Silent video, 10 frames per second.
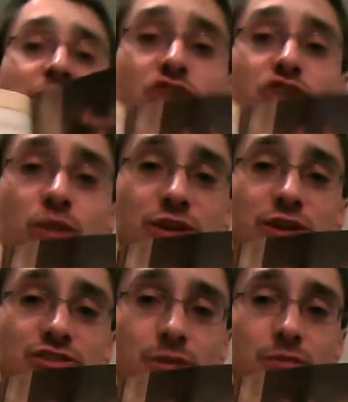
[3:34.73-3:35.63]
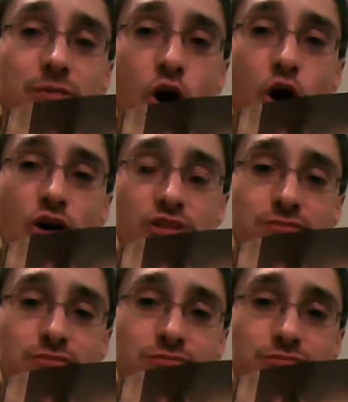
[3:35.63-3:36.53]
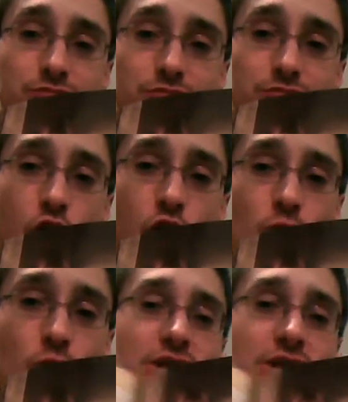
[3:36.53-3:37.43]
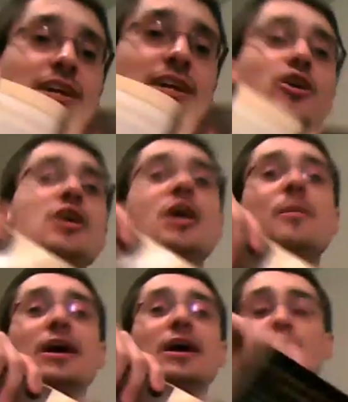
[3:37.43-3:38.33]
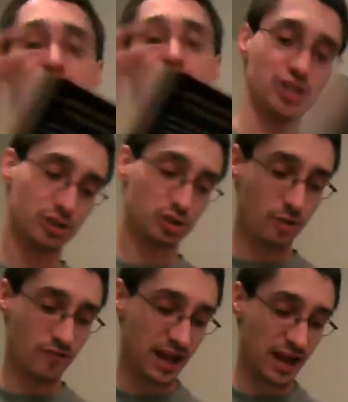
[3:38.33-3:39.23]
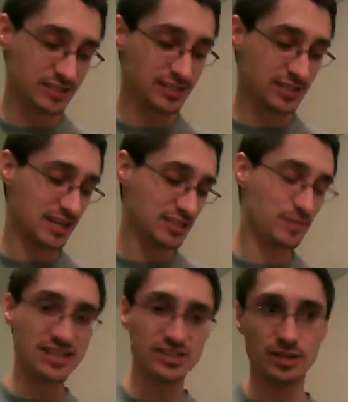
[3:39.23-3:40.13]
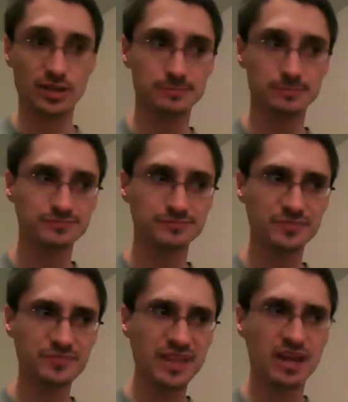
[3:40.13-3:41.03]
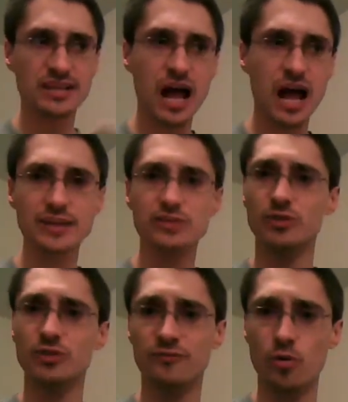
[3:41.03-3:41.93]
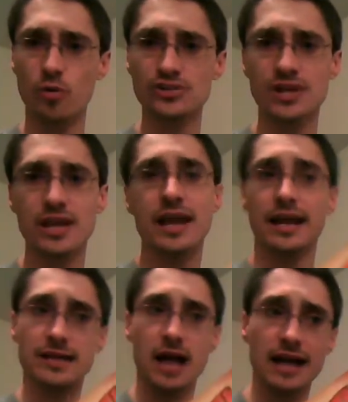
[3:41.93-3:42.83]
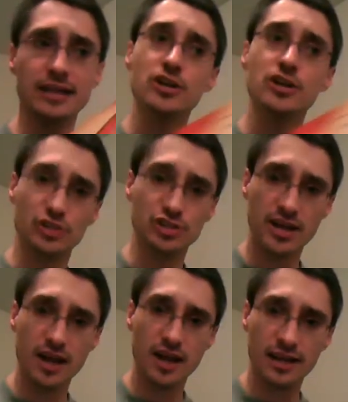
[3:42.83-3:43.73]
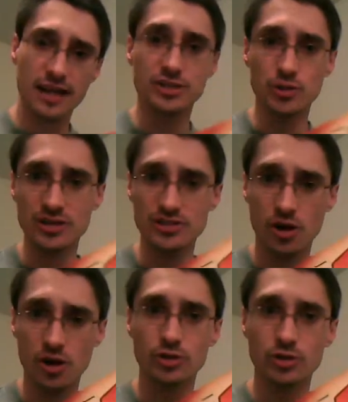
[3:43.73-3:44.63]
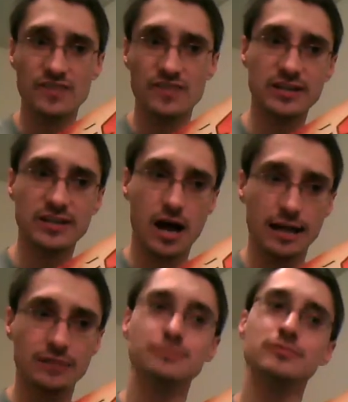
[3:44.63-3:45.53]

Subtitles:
starting with some awesome artwork in here by Chris Travas. It's basically a guide to the Force and a guide to the Jedi, and in doing so, you have to have a guide